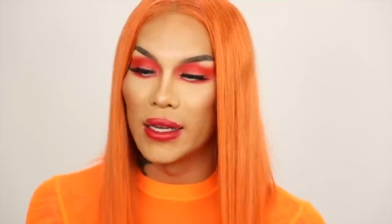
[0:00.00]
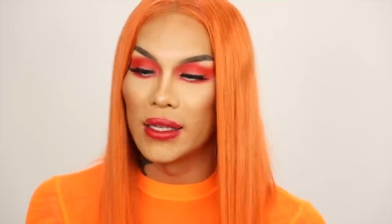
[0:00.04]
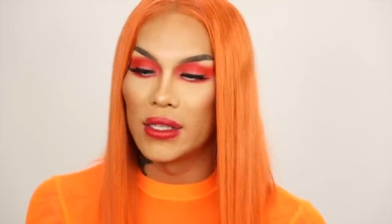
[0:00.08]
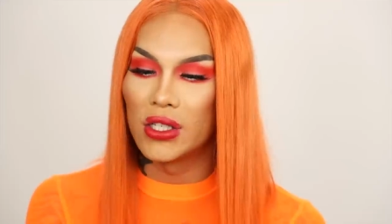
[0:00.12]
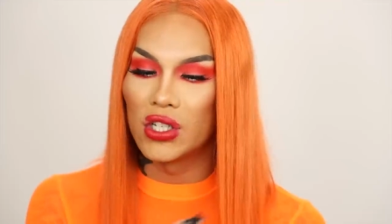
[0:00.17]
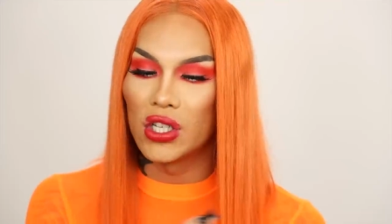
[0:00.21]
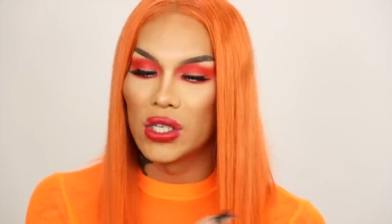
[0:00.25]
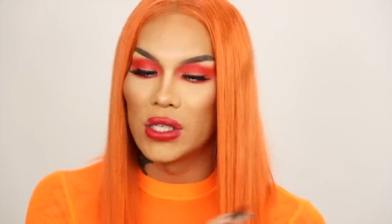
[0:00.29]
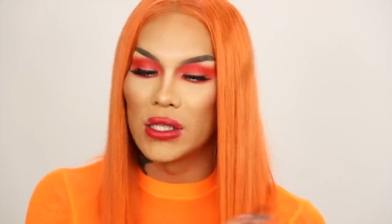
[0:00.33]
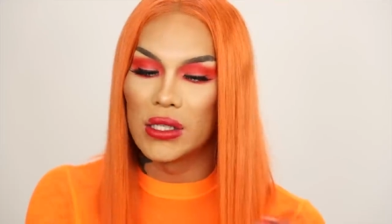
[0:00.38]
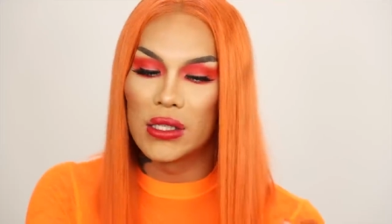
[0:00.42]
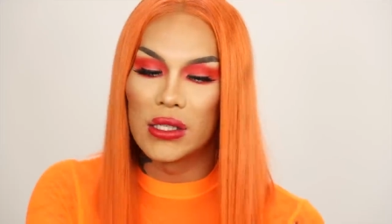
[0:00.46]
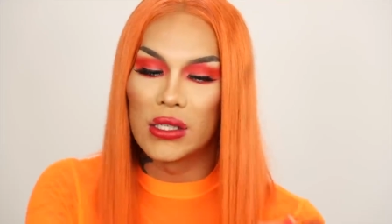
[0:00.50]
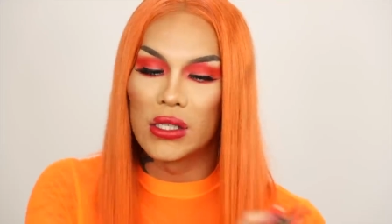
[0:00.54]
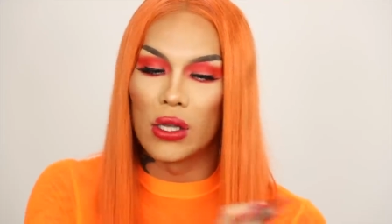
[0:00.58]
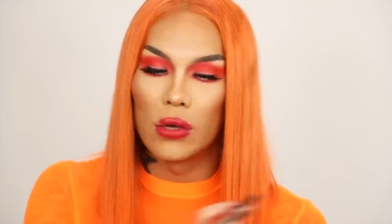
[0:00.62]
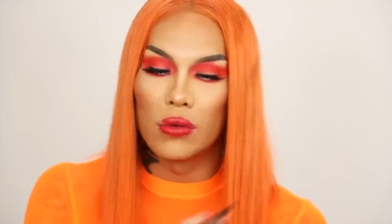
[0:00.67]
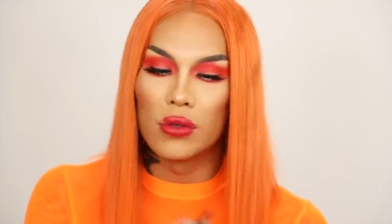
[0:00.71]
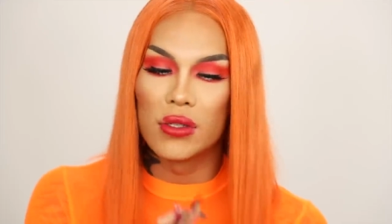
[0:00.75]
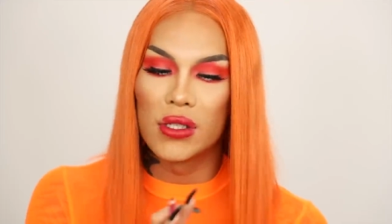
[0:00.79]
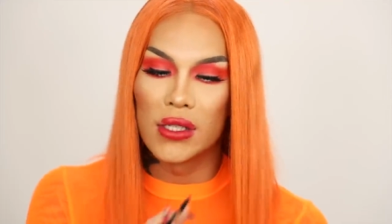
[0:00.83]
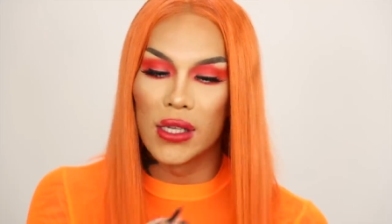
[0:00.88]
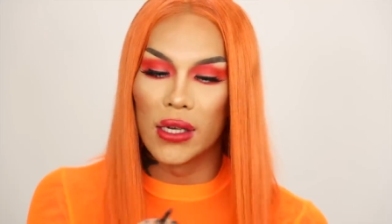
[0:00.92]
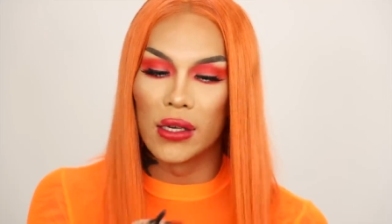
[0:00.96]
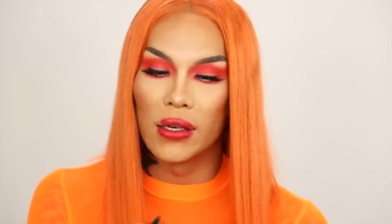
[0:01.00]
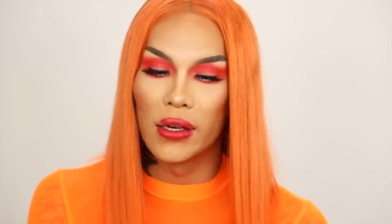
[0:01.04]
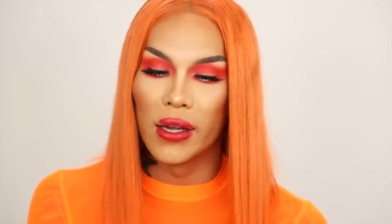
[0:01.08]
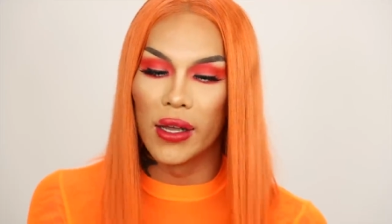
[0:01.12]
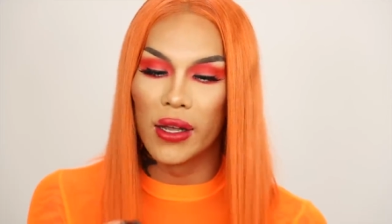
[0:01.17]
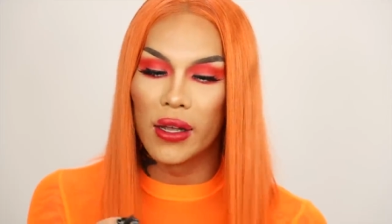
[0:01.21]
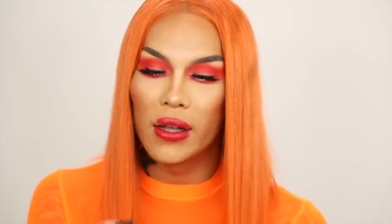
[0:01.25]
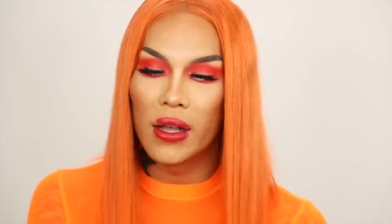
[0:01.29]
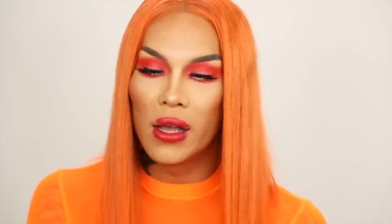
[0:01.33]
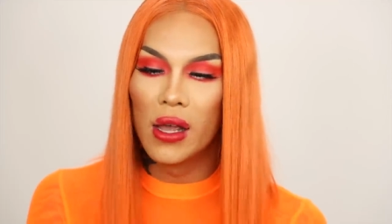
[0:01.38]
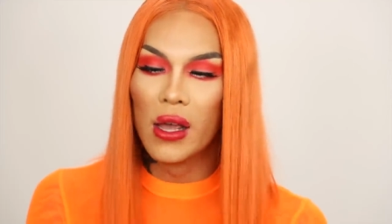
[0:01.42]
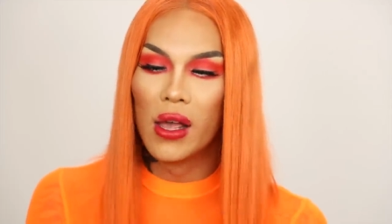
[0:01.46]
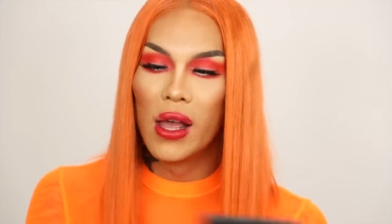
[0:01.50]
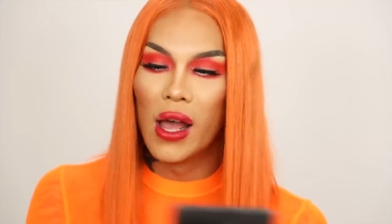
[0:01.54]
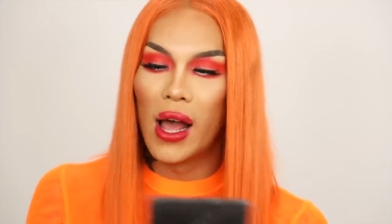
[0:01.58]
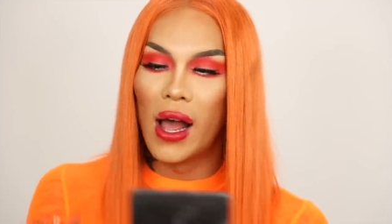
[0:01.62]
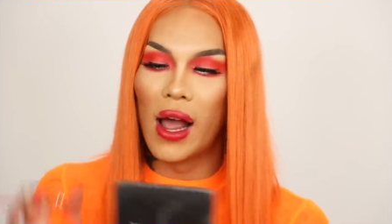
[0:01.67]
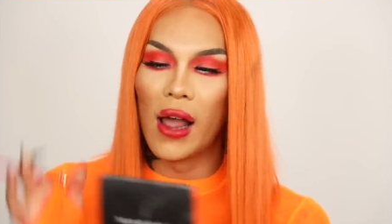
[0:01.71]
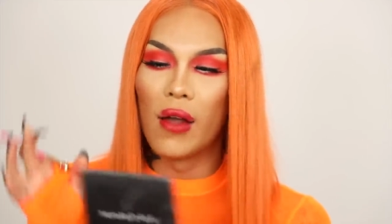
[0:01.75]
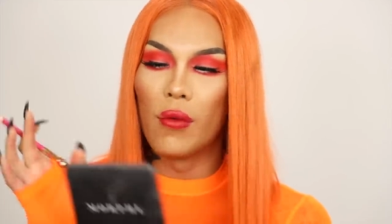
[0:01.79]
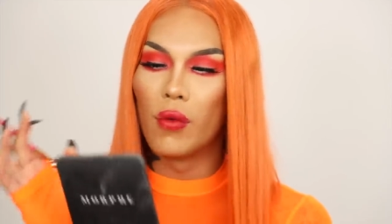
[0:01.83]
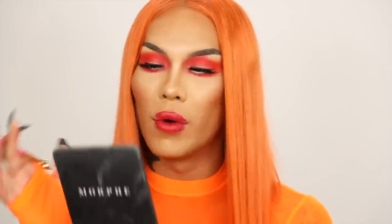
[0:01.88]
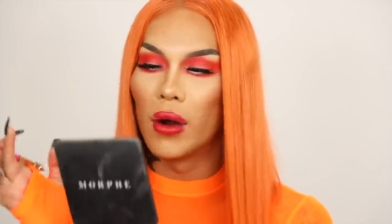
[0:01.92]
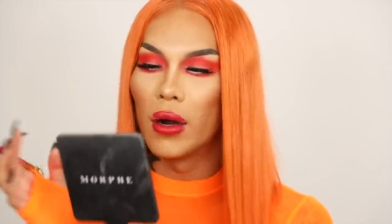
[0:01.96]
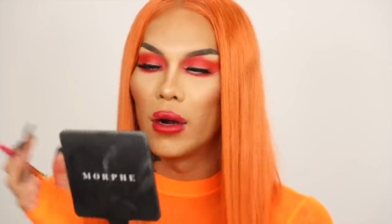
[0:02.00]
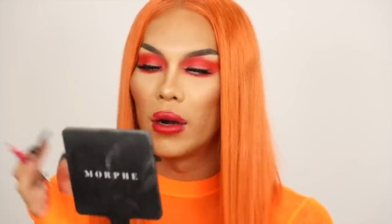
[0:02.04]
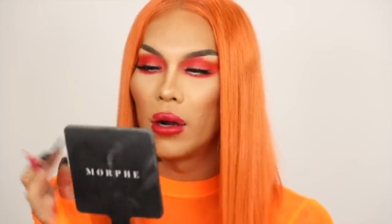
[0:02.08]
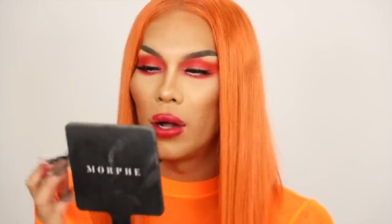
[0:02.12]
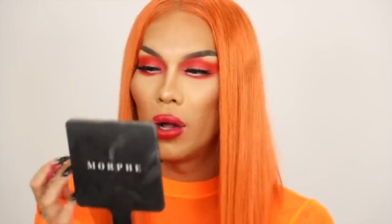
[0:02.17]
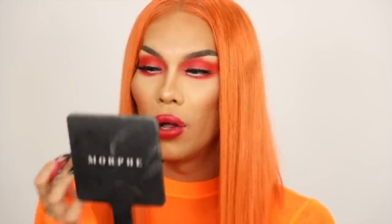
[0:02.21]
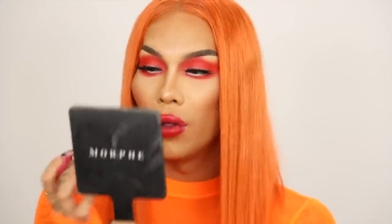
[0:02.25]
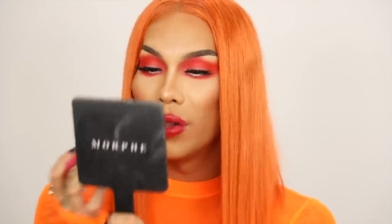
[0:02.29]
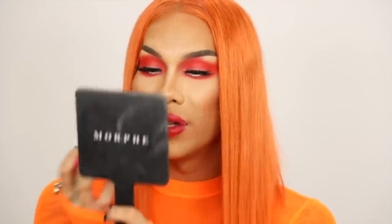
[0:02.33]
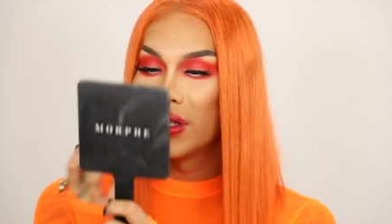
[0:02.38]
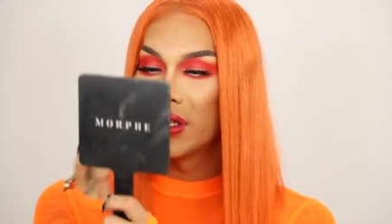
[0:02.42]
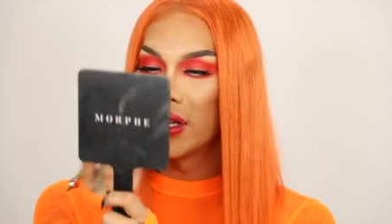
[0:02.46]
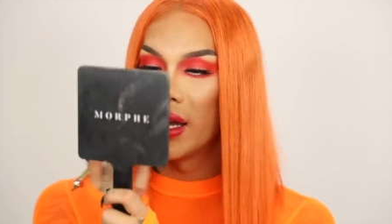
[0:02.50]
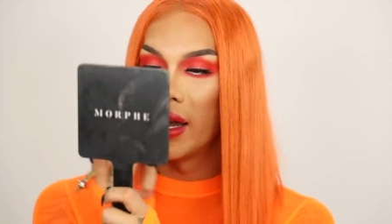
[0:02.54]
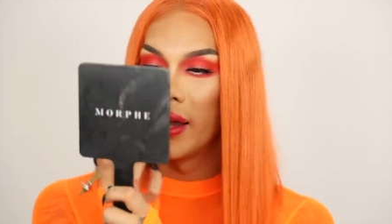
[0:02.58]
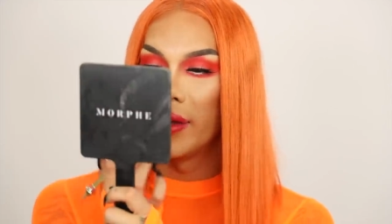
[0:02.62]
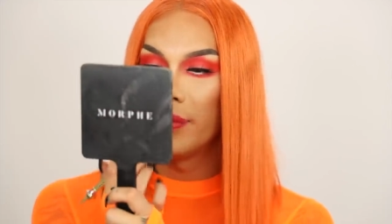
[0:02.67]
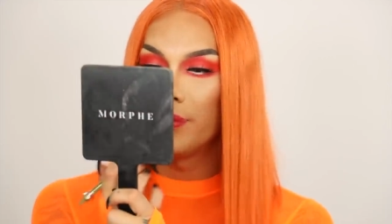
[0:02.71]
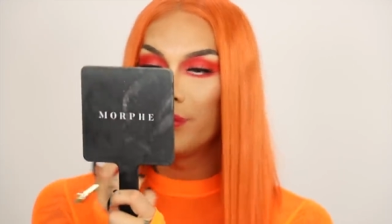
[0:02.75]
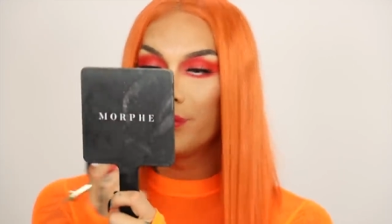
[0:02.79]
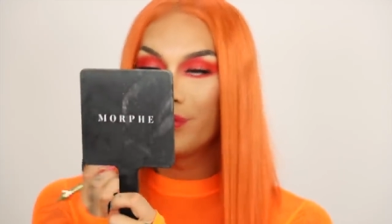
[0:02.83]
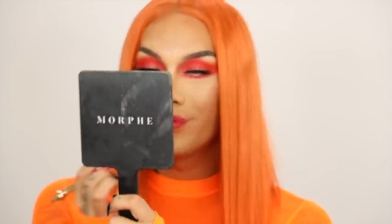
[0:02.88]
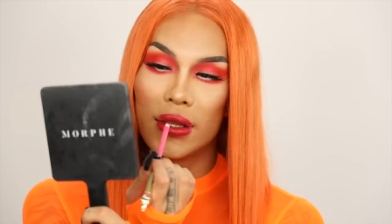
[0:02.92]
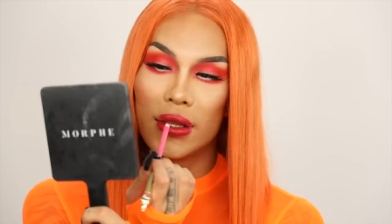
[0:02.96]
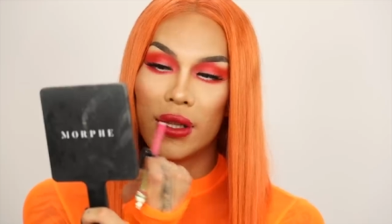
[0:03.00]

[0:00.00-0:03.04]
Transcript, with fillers: It's just so sickening. I wear it all the time.